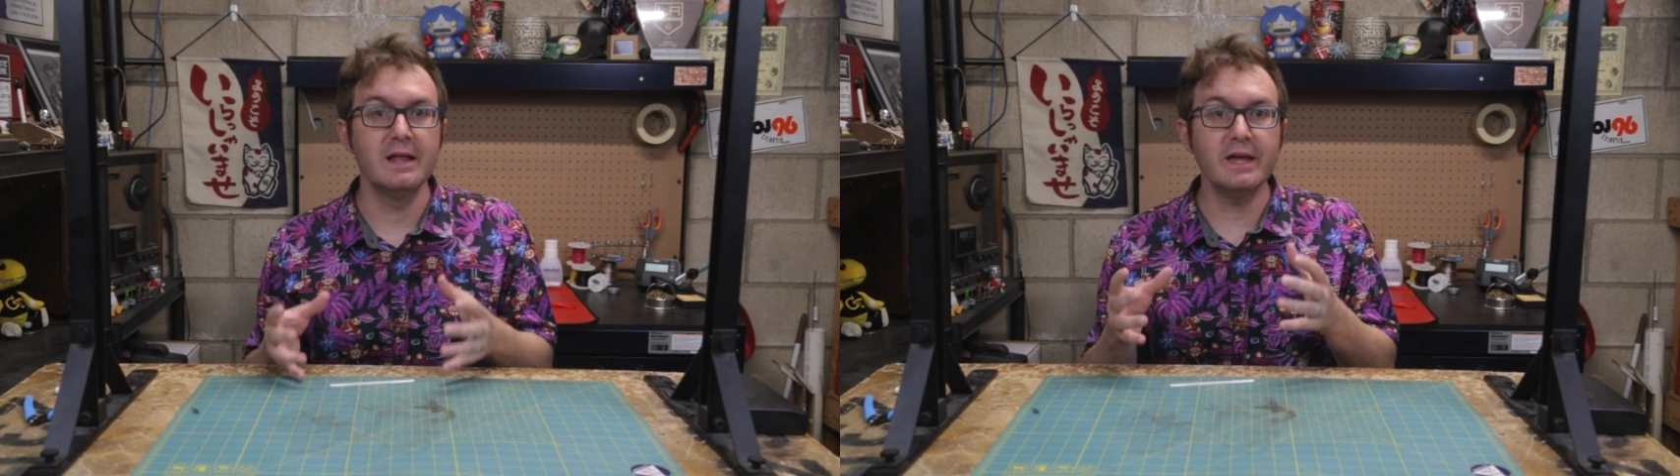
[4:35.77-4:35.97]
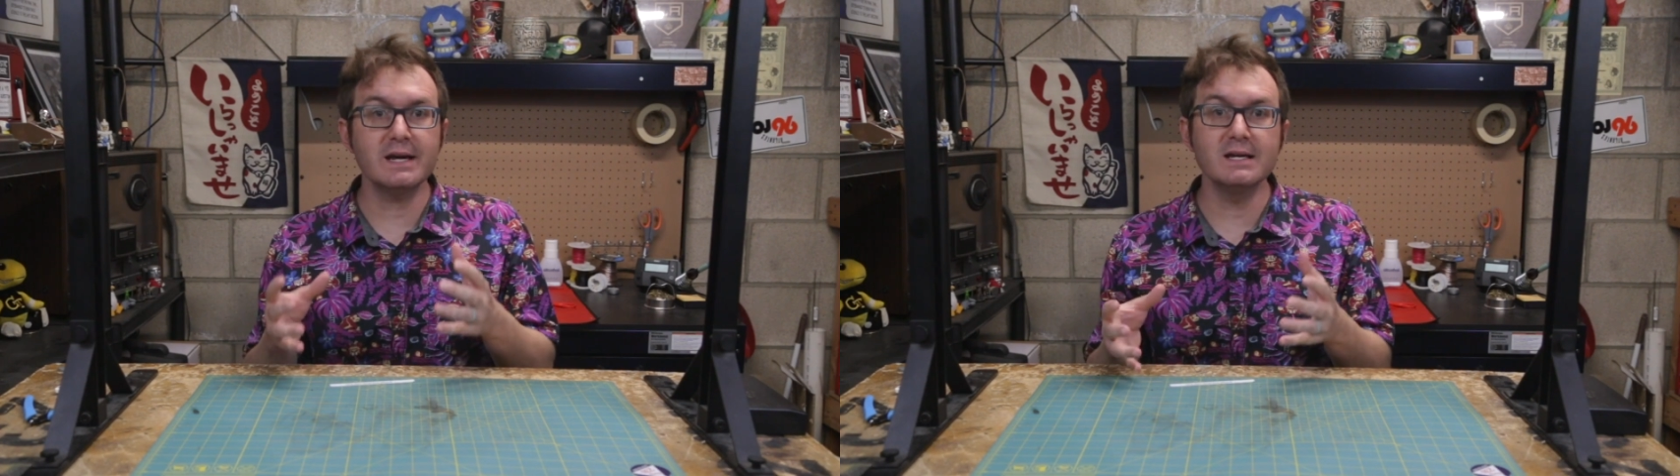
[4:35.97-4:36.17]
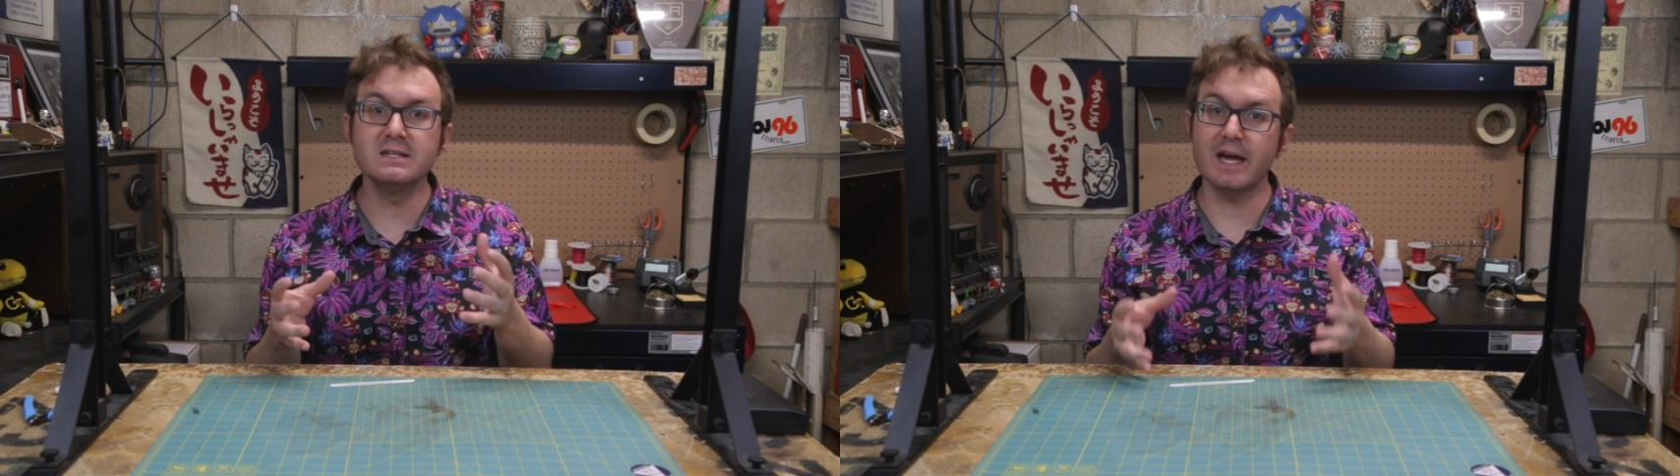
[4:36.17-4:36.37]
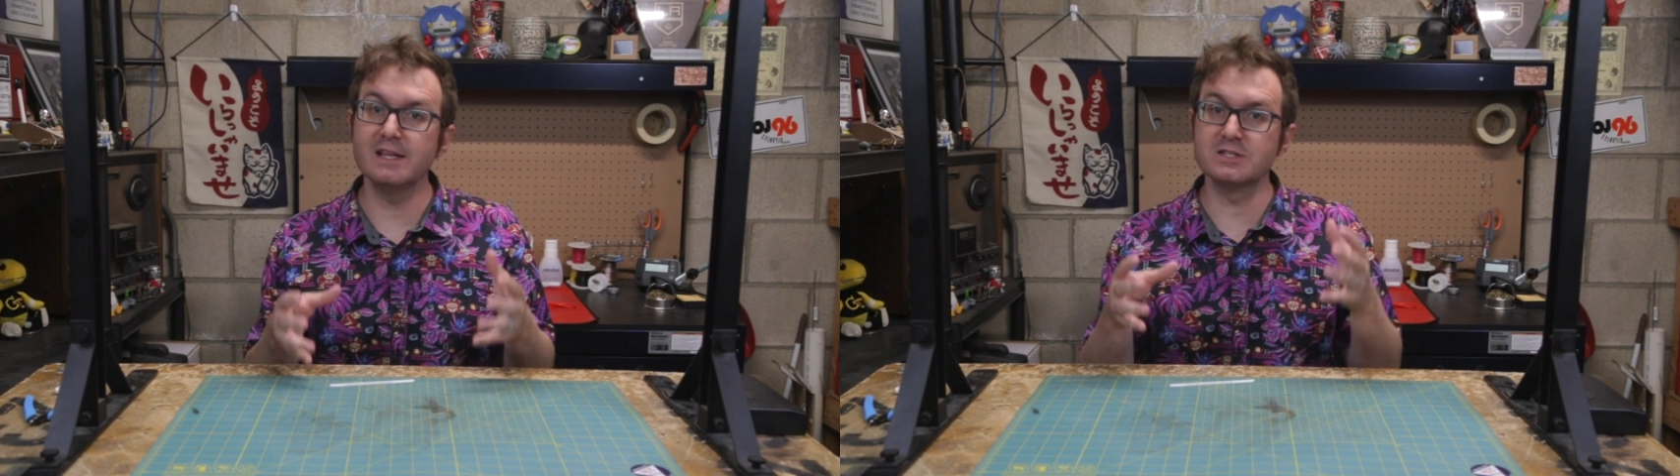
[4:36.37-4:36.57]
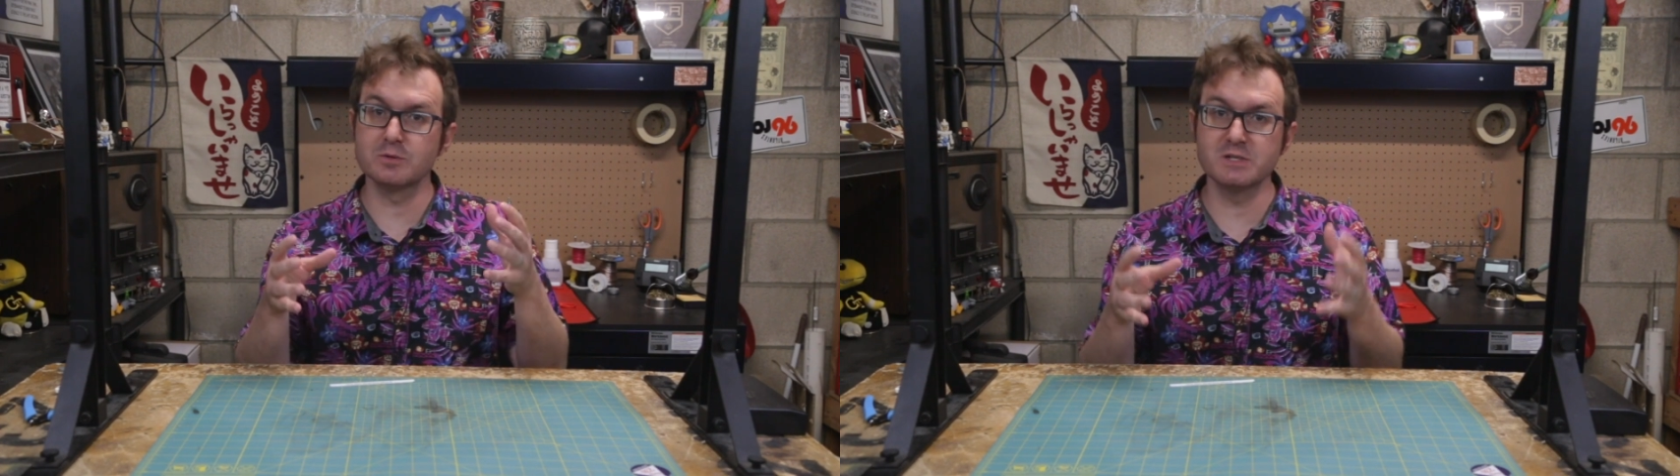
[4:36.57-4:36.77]
that
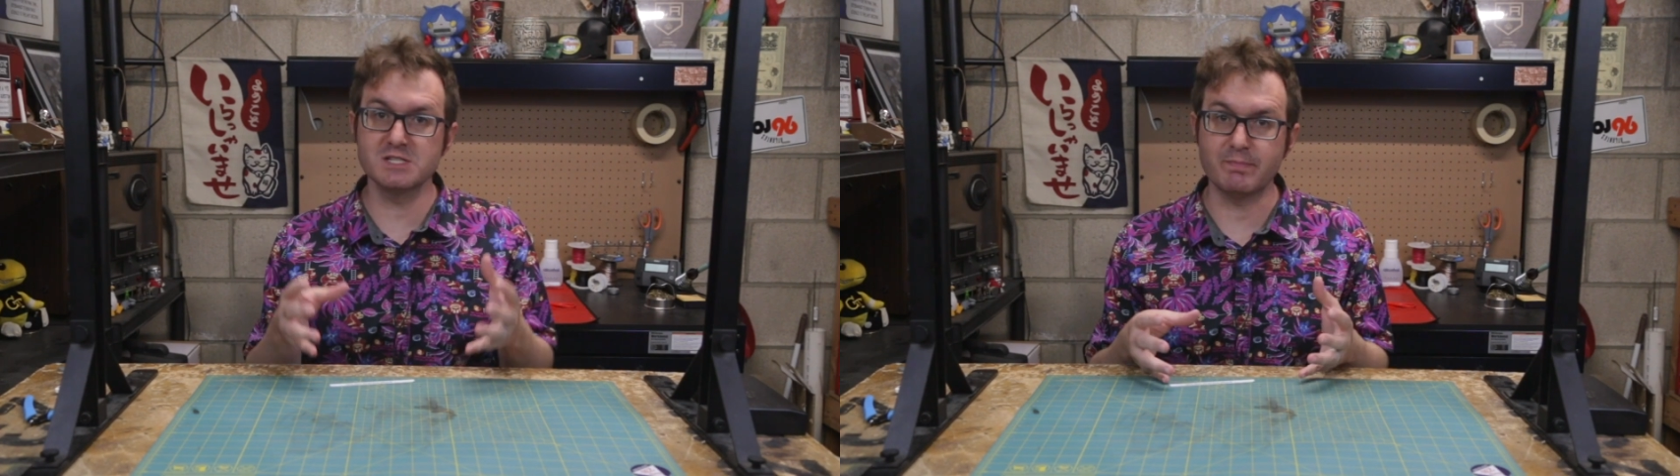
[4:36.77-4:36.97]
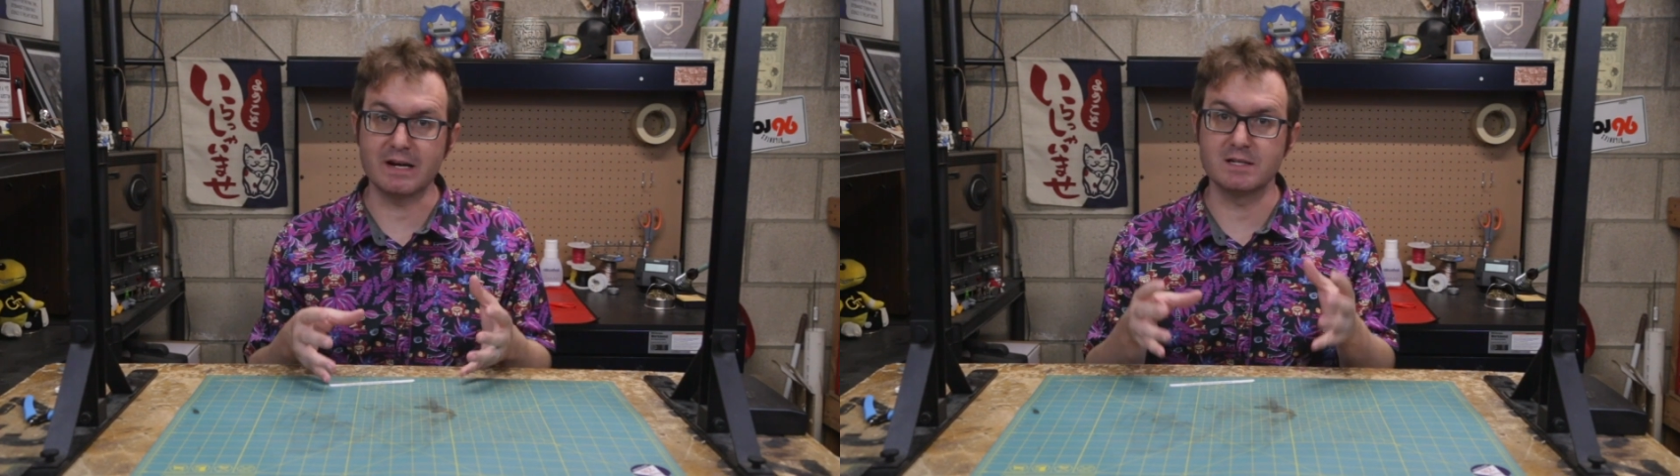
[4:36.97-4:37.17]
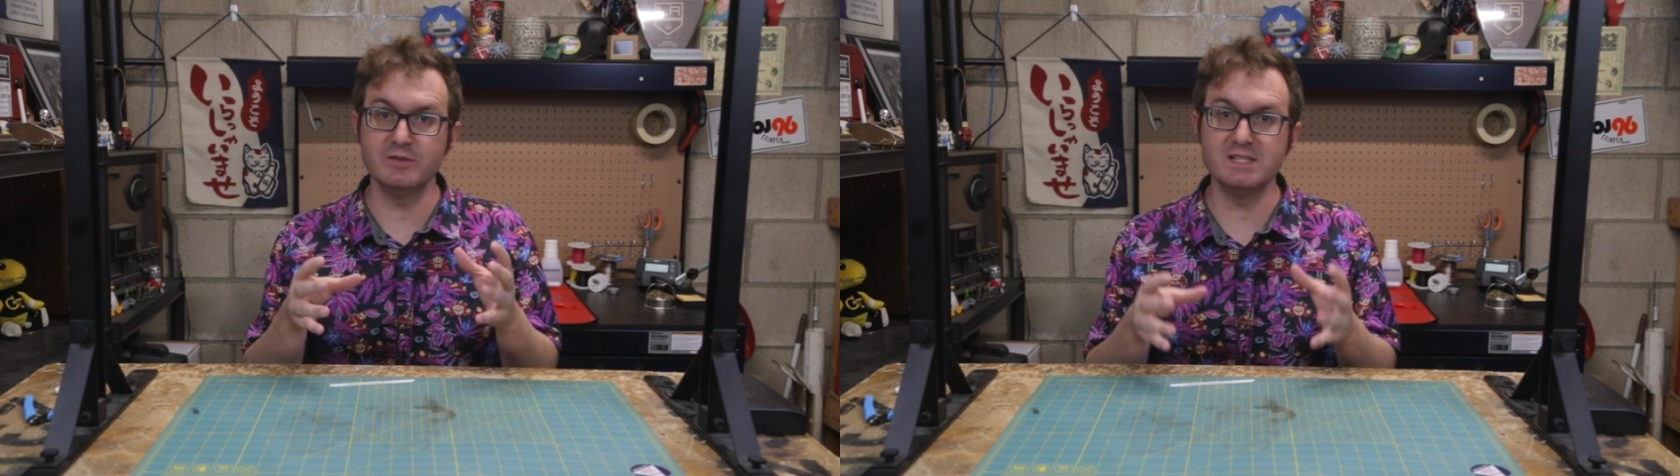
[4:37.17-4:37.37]
contains the respective